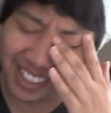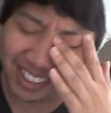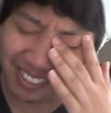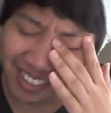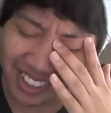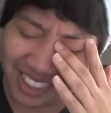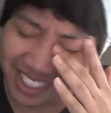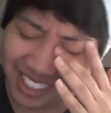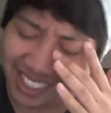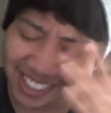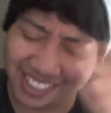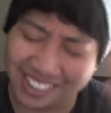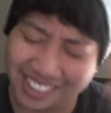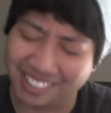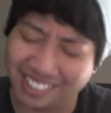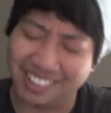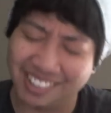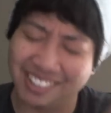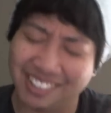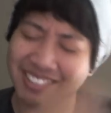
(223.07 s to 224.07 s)
and everything,
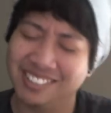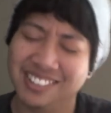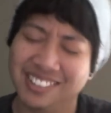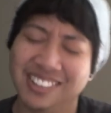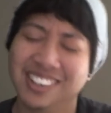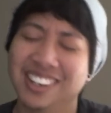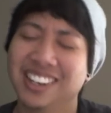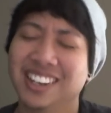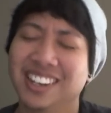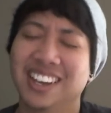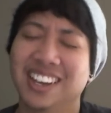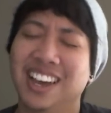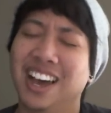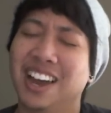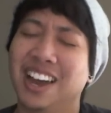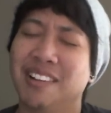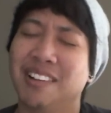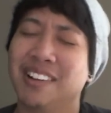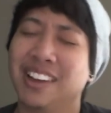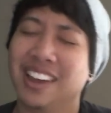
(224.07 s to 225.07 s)
so
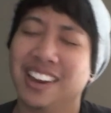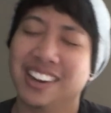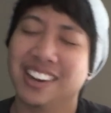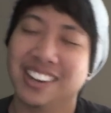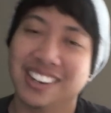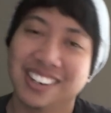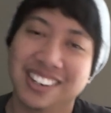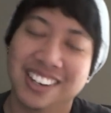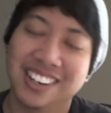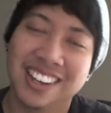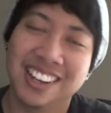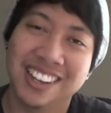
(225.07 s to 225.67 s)
I don't get it.